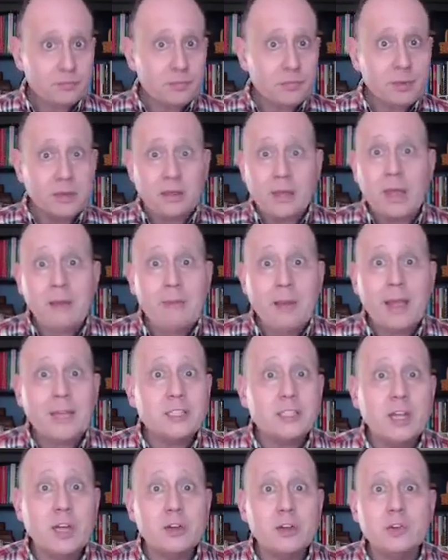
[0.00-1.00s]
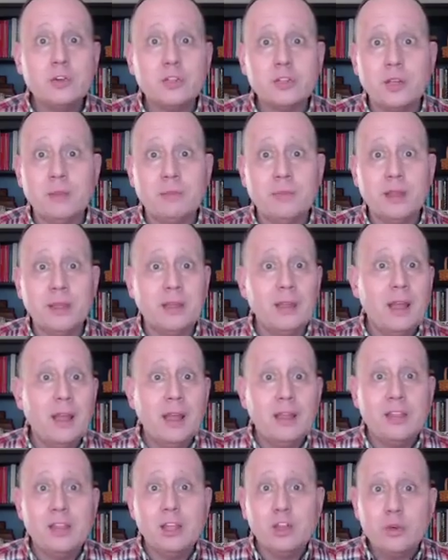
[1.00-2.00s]
They may tell you something
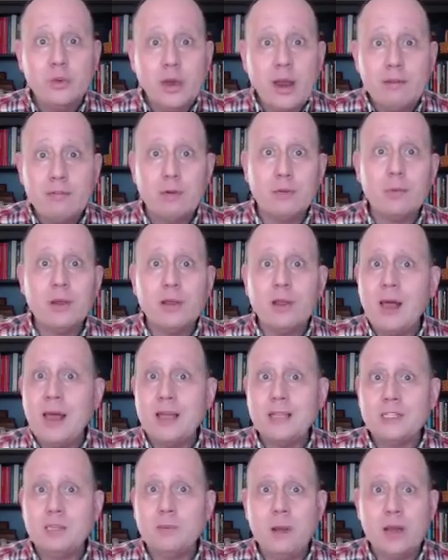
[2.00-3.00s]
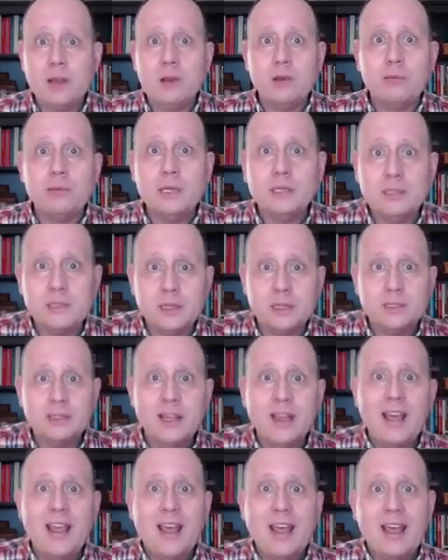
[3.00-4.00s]
that you never realized about your business,
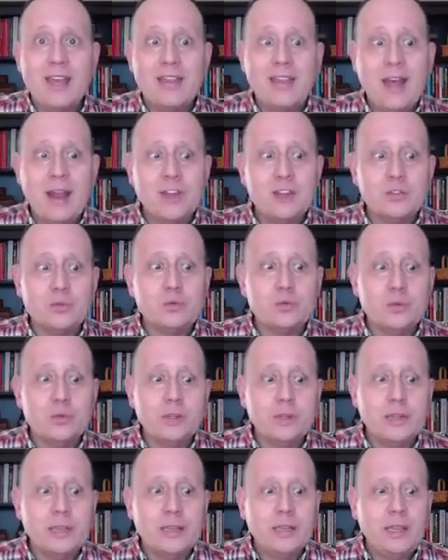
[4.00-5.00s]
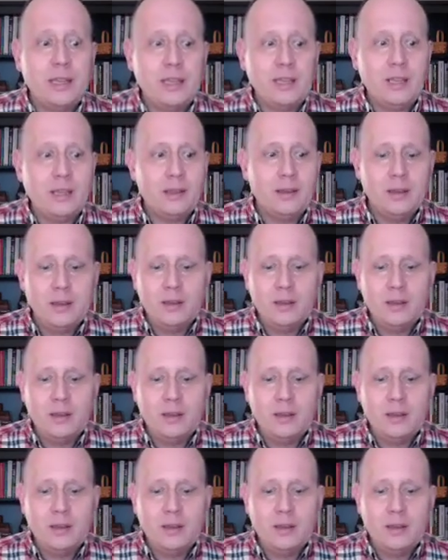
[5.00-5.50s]
and that is really key.